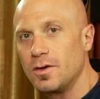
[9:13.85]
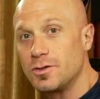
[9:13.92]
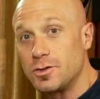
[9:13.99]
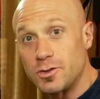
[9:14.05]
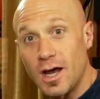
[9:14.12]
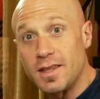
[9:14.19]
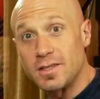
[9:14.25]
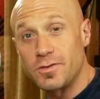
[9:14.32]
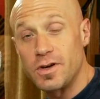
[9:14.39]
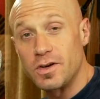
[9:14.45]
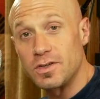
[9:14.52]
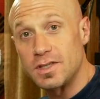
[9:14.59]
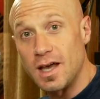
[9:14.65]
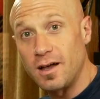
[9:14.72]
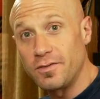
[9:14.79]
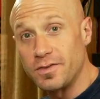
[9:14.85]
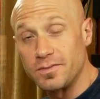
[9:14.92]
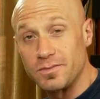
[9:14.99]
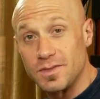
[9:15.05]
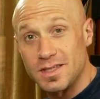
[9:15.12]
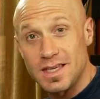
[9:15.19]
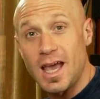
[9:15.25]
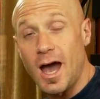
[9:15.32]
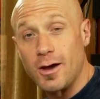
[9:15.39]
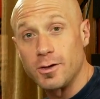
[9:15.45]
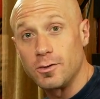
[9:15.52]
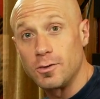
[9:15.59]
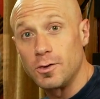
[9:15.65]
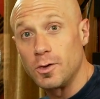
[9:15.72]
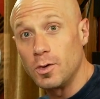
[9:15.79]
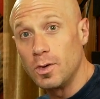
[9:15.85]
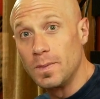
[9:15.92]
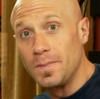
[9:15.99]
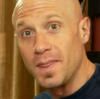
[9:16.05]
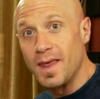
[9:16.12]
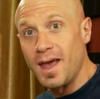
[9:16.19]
So try this for yourself and see how you do.